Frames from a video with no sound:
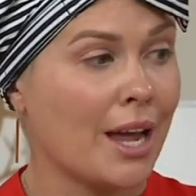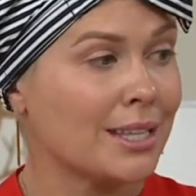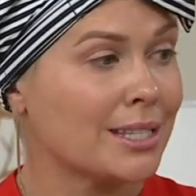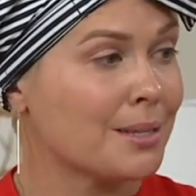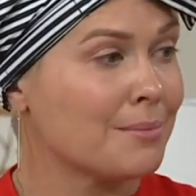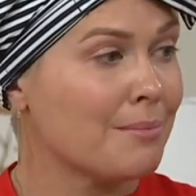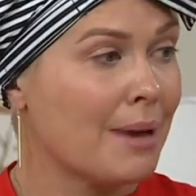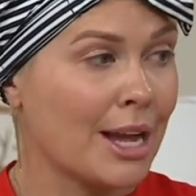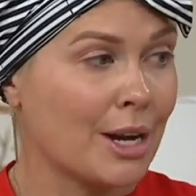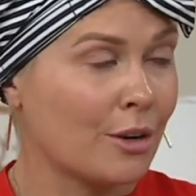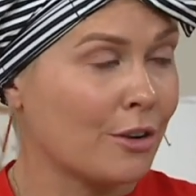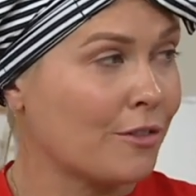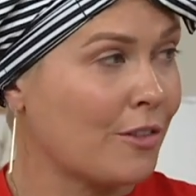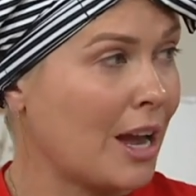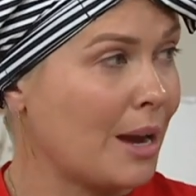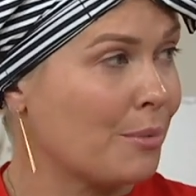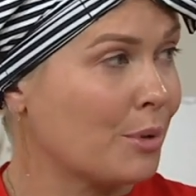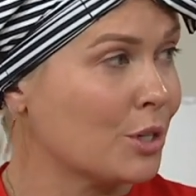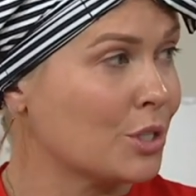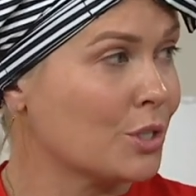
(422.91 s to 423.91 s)
It's a
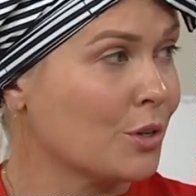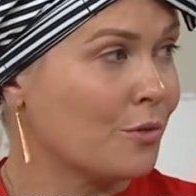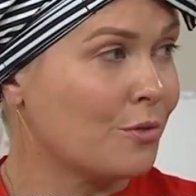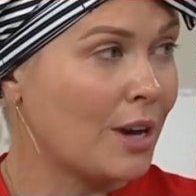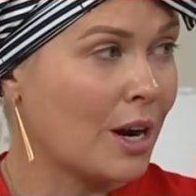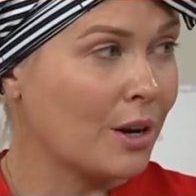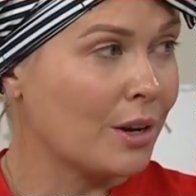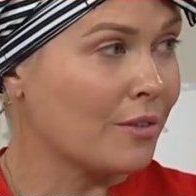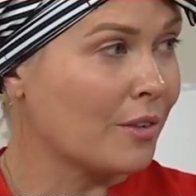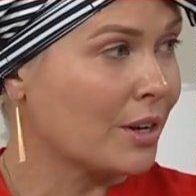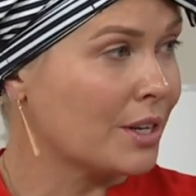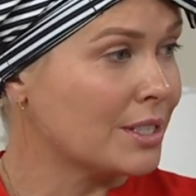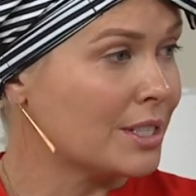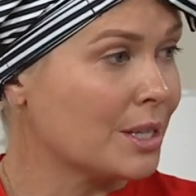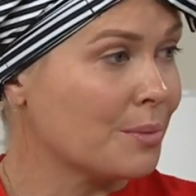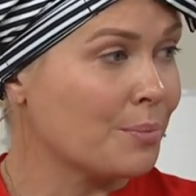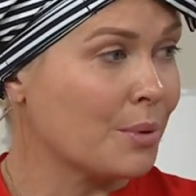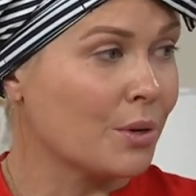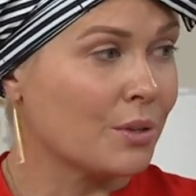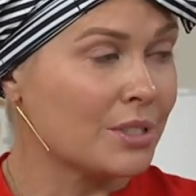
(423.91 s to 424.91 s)
microfiber, so very very
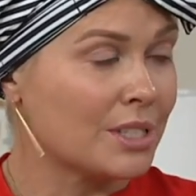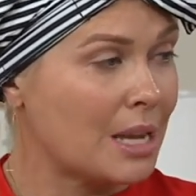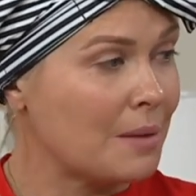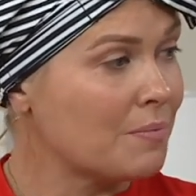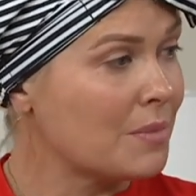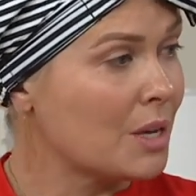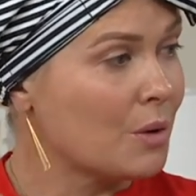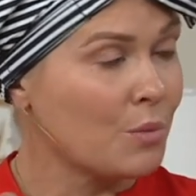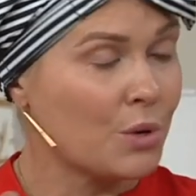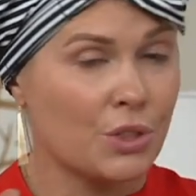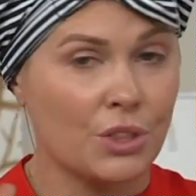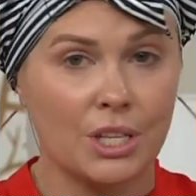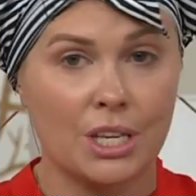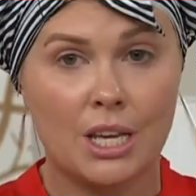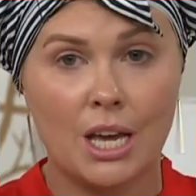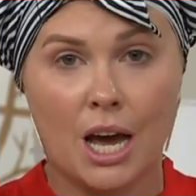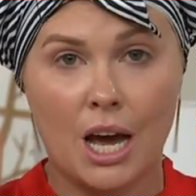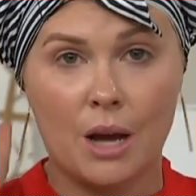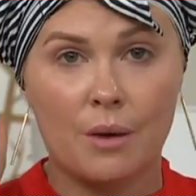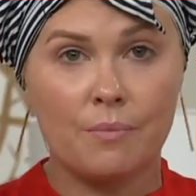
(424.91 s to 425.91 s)
simple. Same thing with
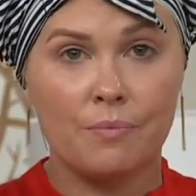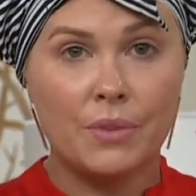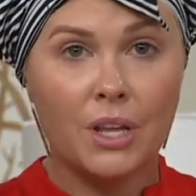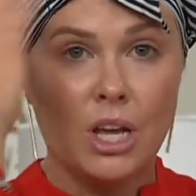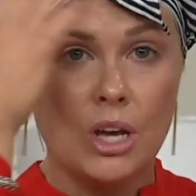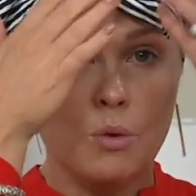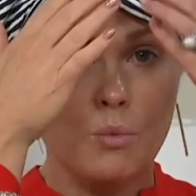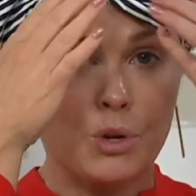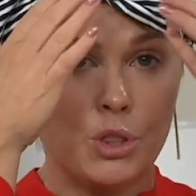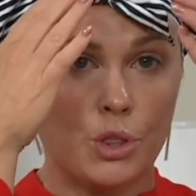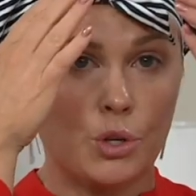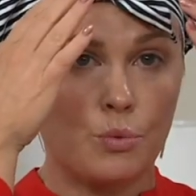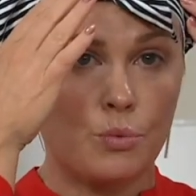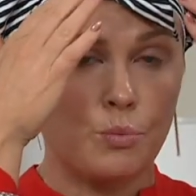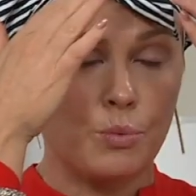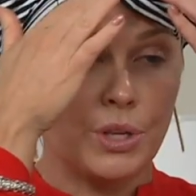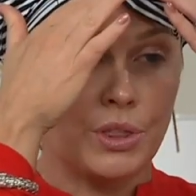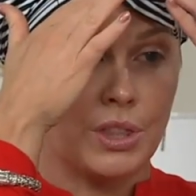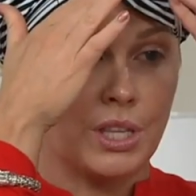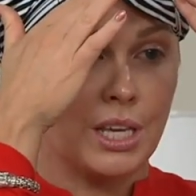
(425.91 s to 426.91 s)
the um, with the
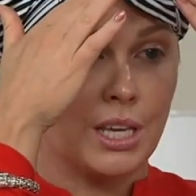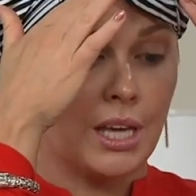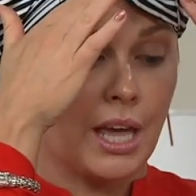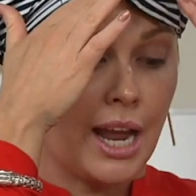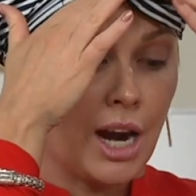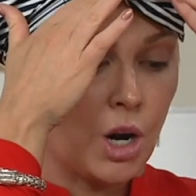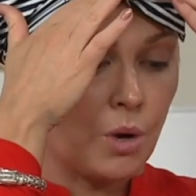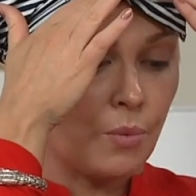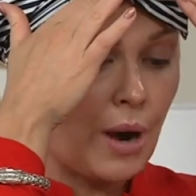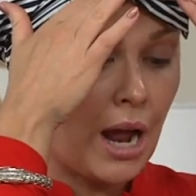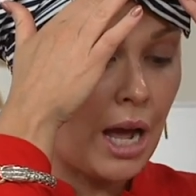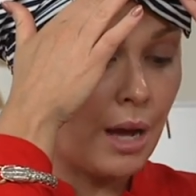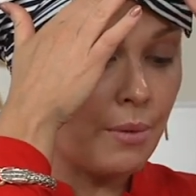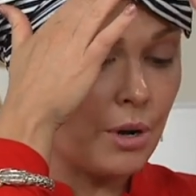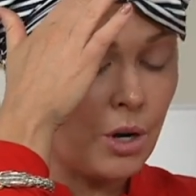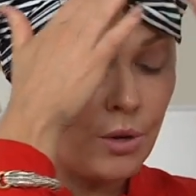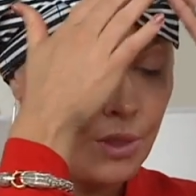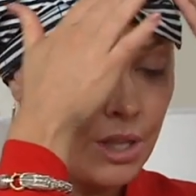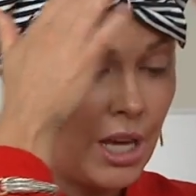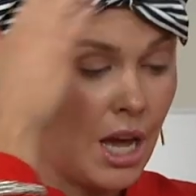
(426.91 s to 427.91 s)
with the hair wrap
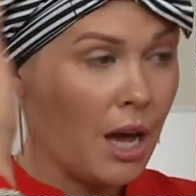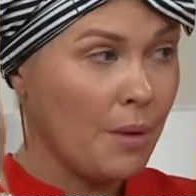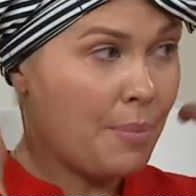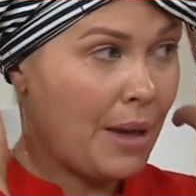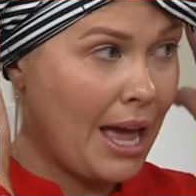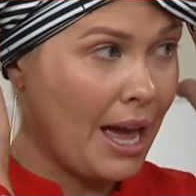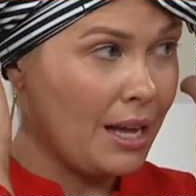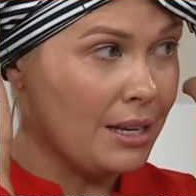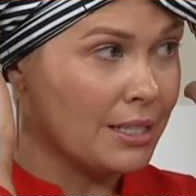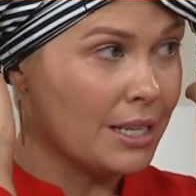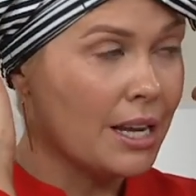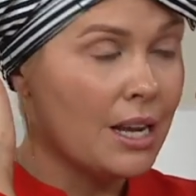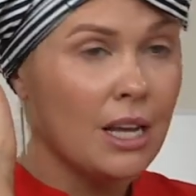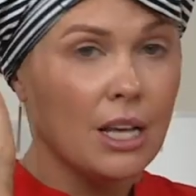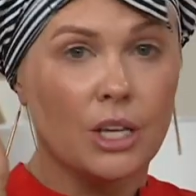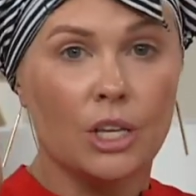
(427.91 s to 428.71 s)
or the uh, band. band.